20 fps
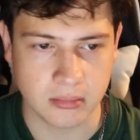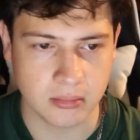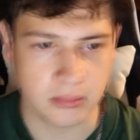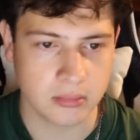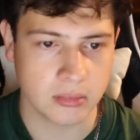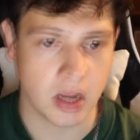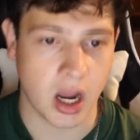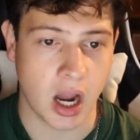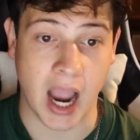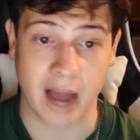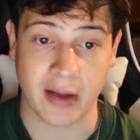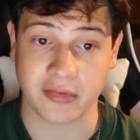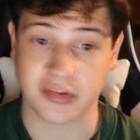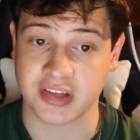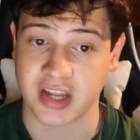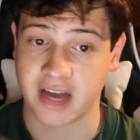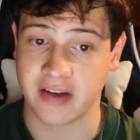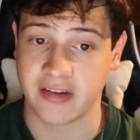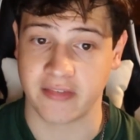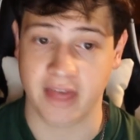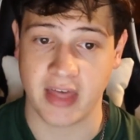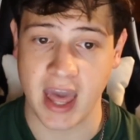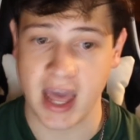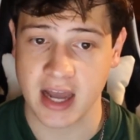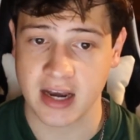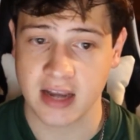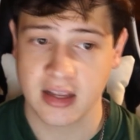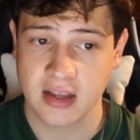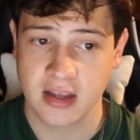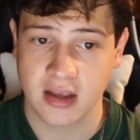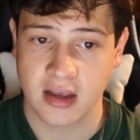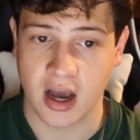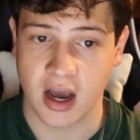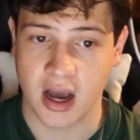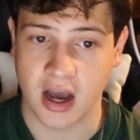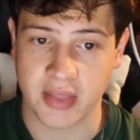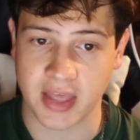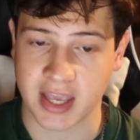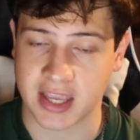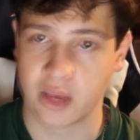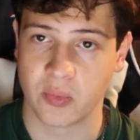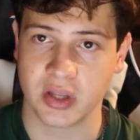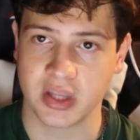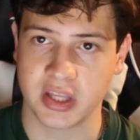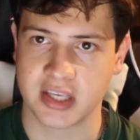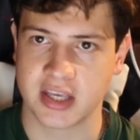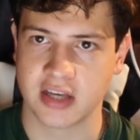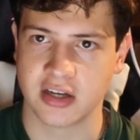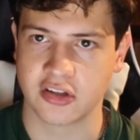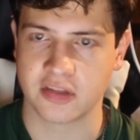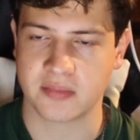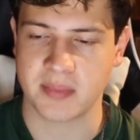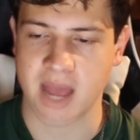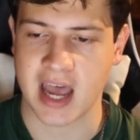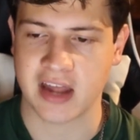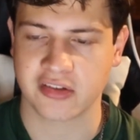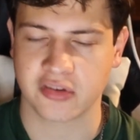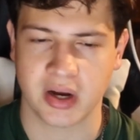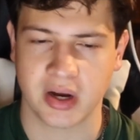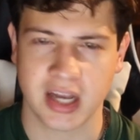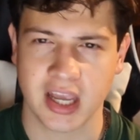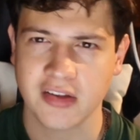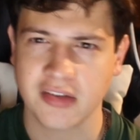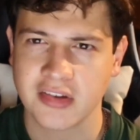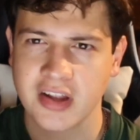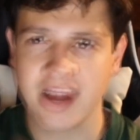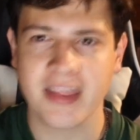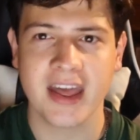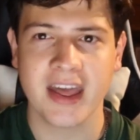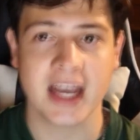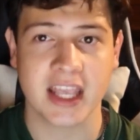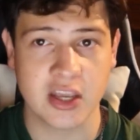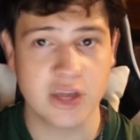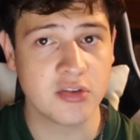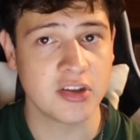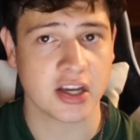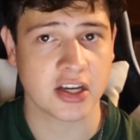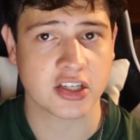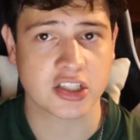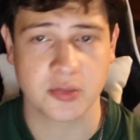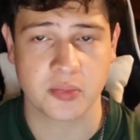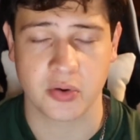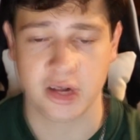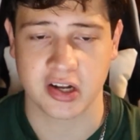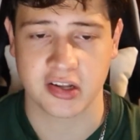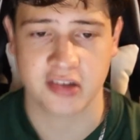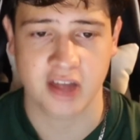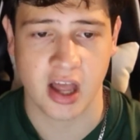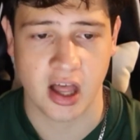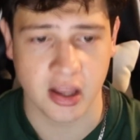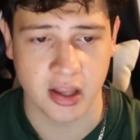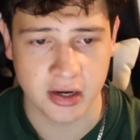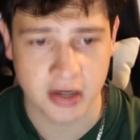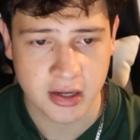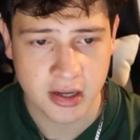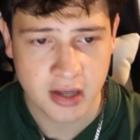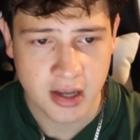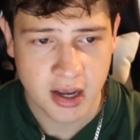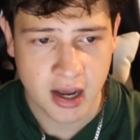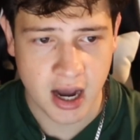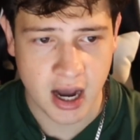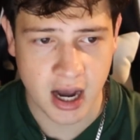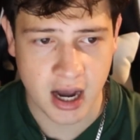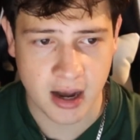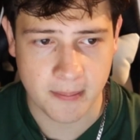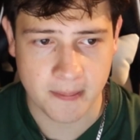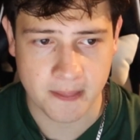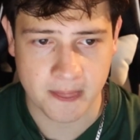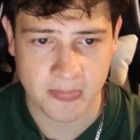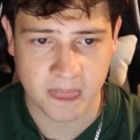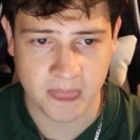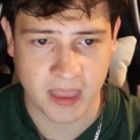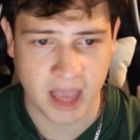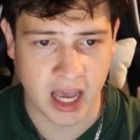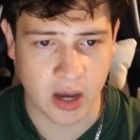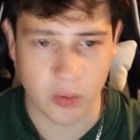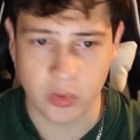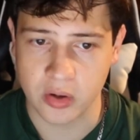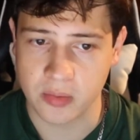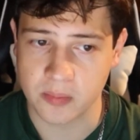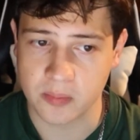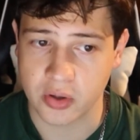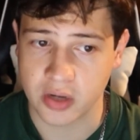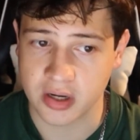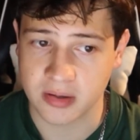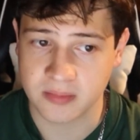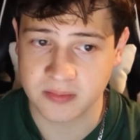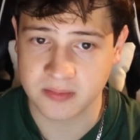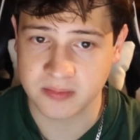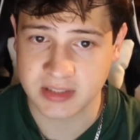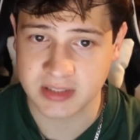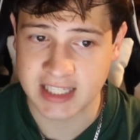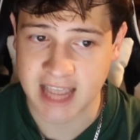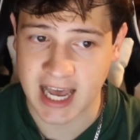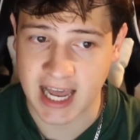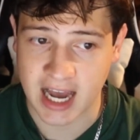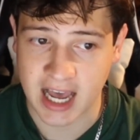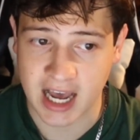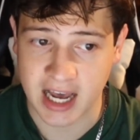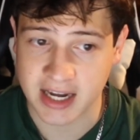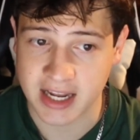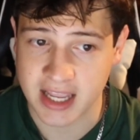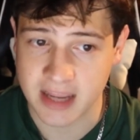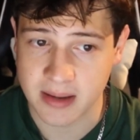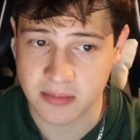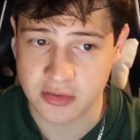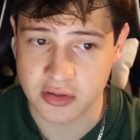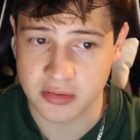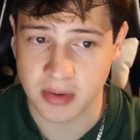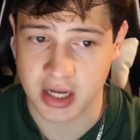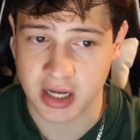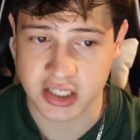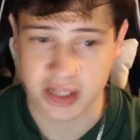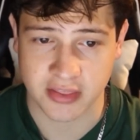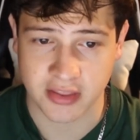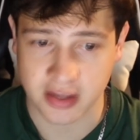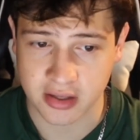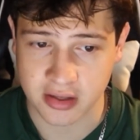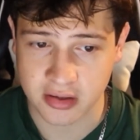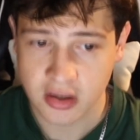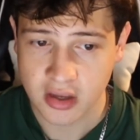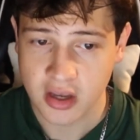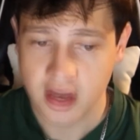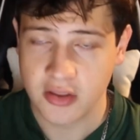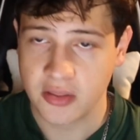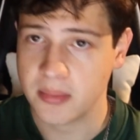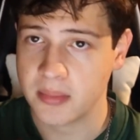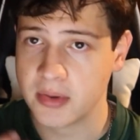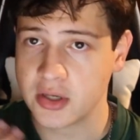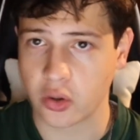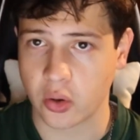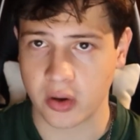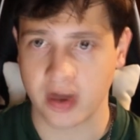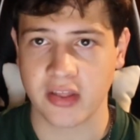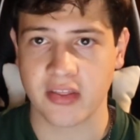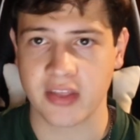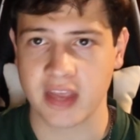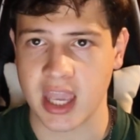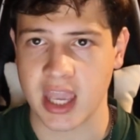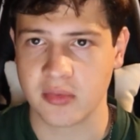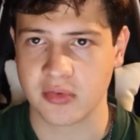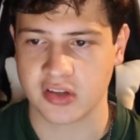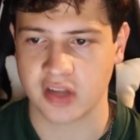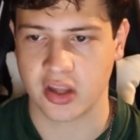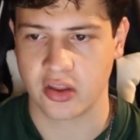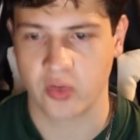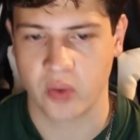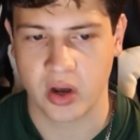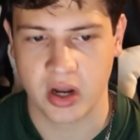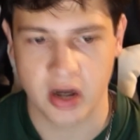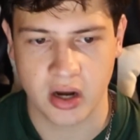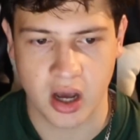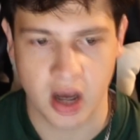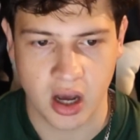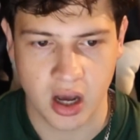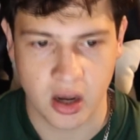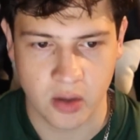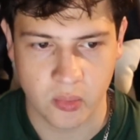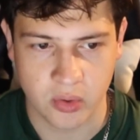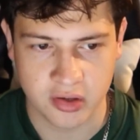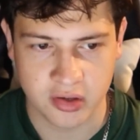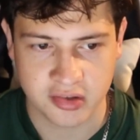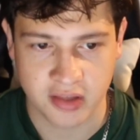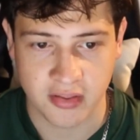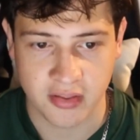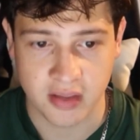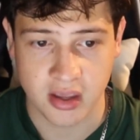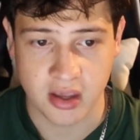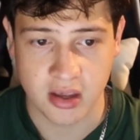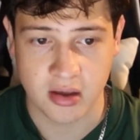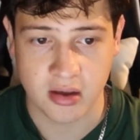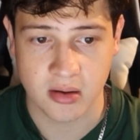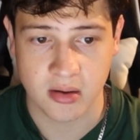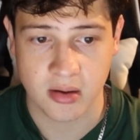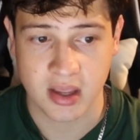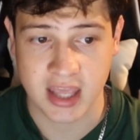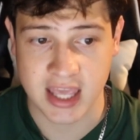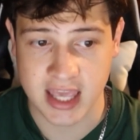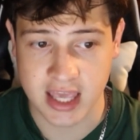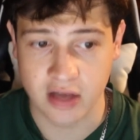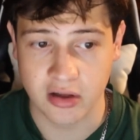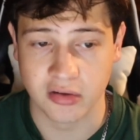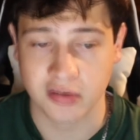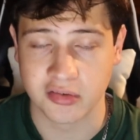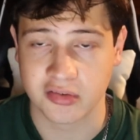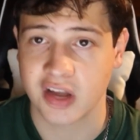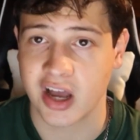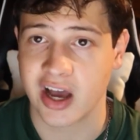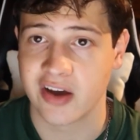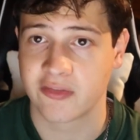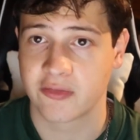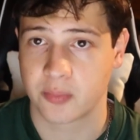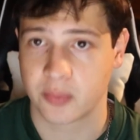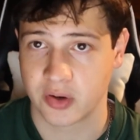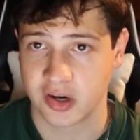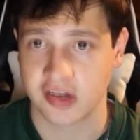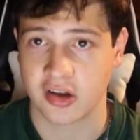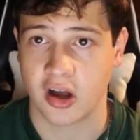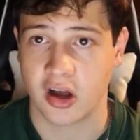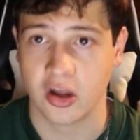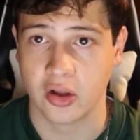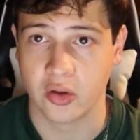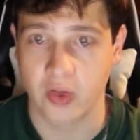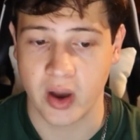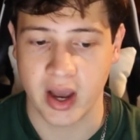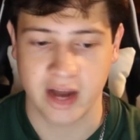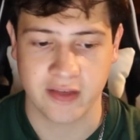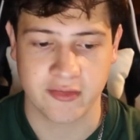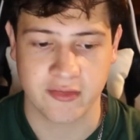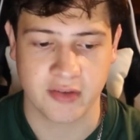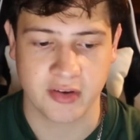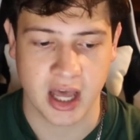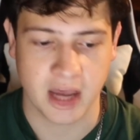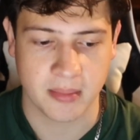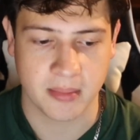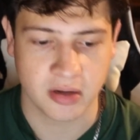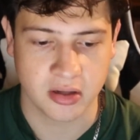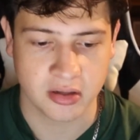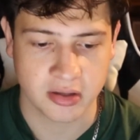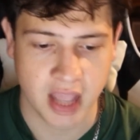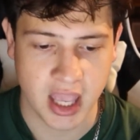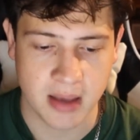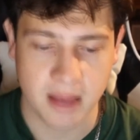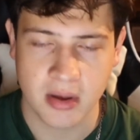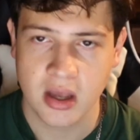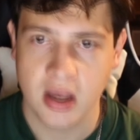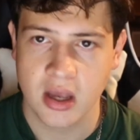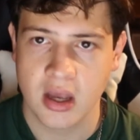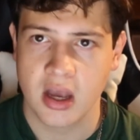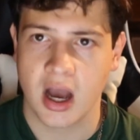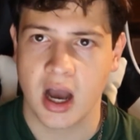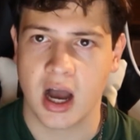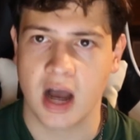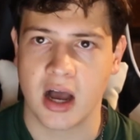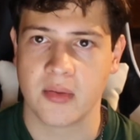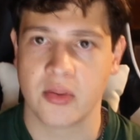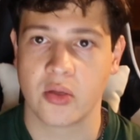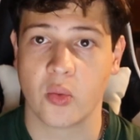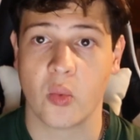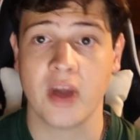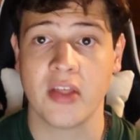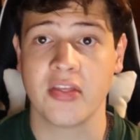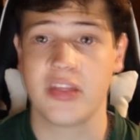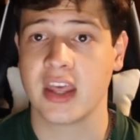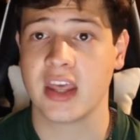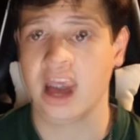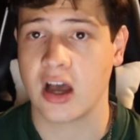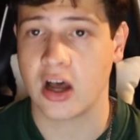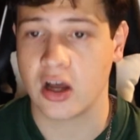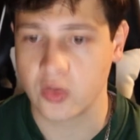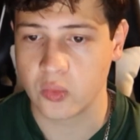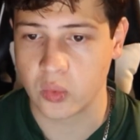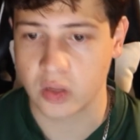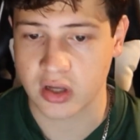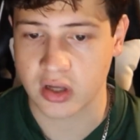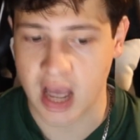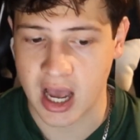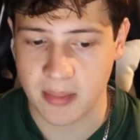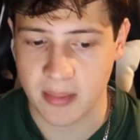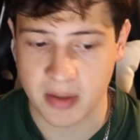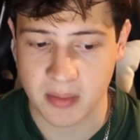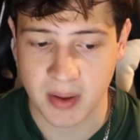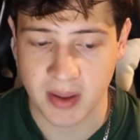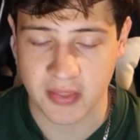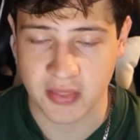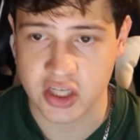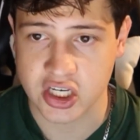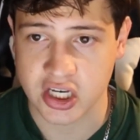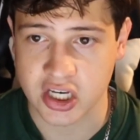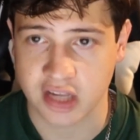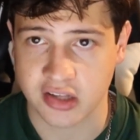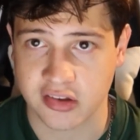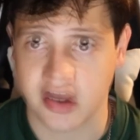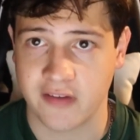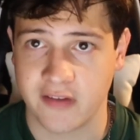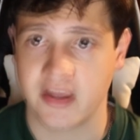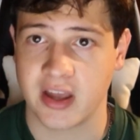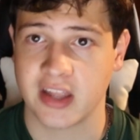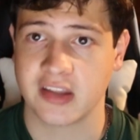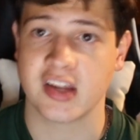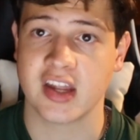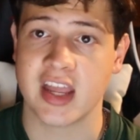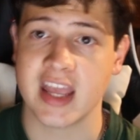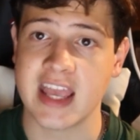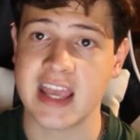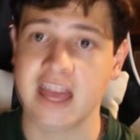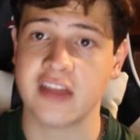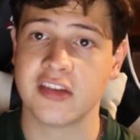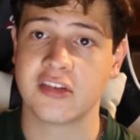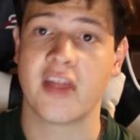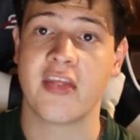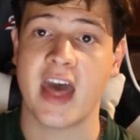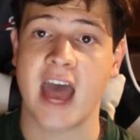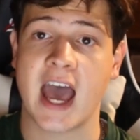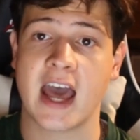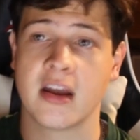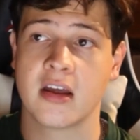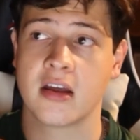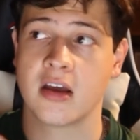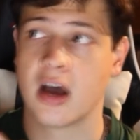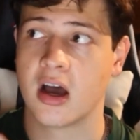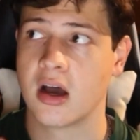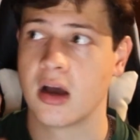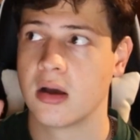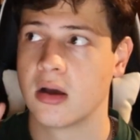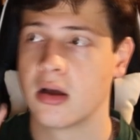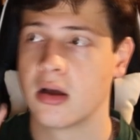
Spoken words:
Outside of that, that really killed his passer rating. Outside of that, he was actually pretty solid. I wouldn't put that on him too much. I think the majority of the game was on the run, was on the heels of Breece Hall, who had a phenomenal game. The one thing I will comment about the Jets' offense is that the